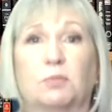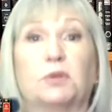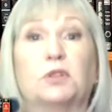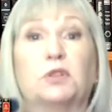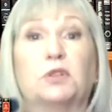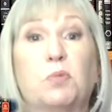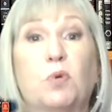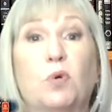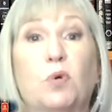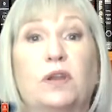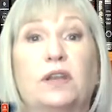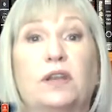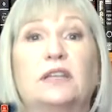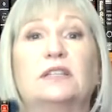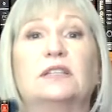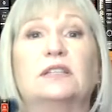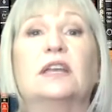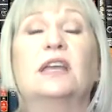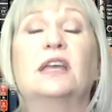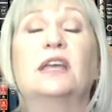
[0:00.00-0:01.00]
But the point
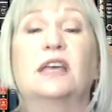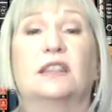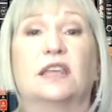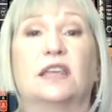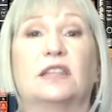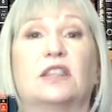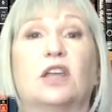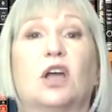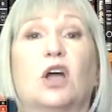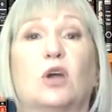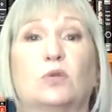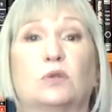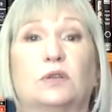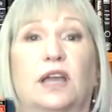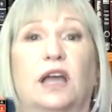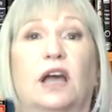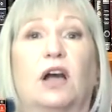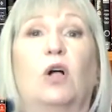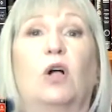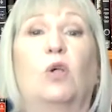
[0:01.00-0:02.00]
is that the
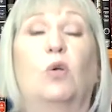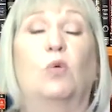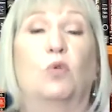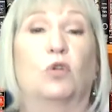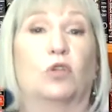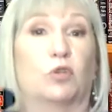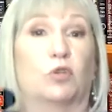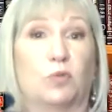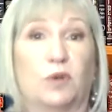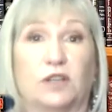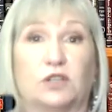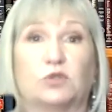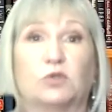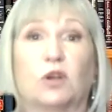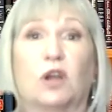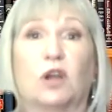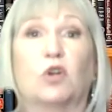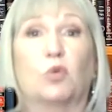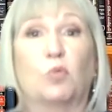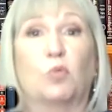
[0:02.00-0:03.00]
hotel or the
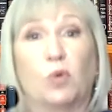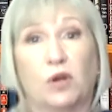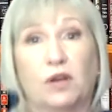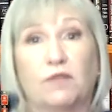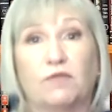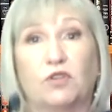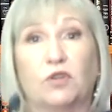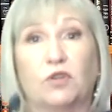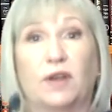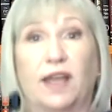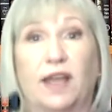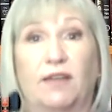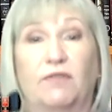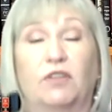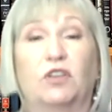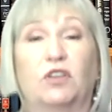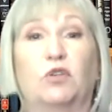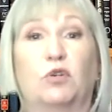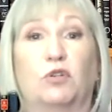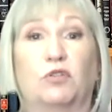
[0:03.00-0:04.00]
restaurant or wherever you're
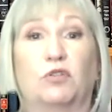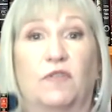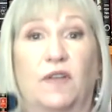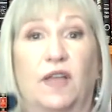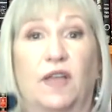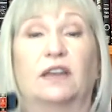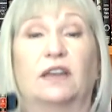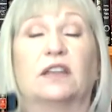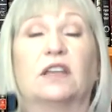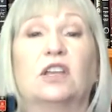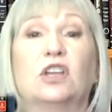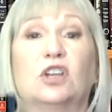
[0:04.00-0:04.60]
having your event